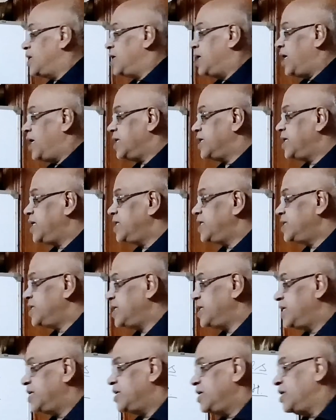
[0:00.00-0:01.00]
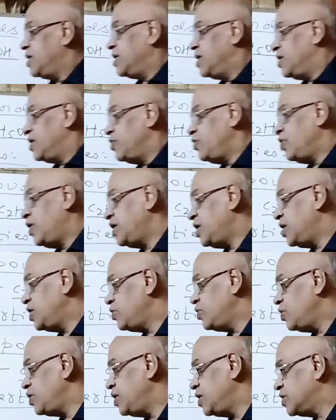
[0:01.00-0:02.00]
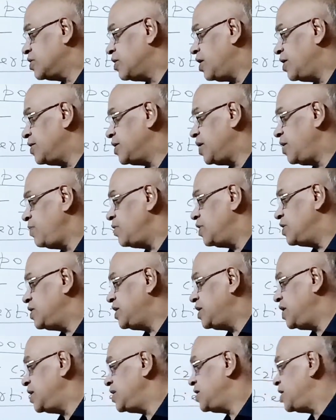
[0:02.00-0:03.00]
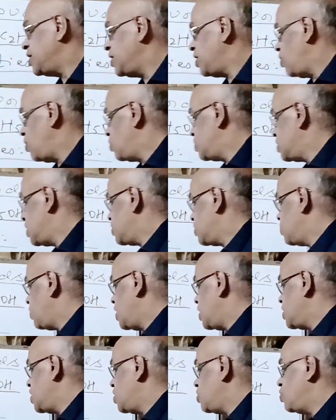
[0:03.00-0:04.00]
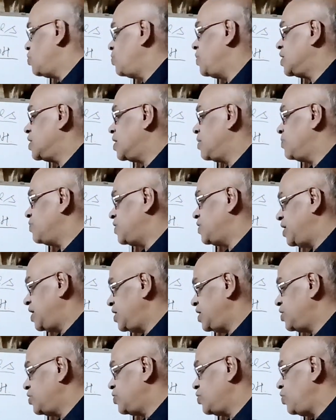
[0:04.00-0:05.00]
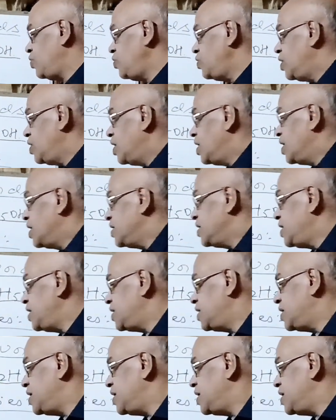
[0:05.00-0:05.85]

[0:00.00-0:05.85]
again see, you understood this concept. CH3 loses water to become CH2. This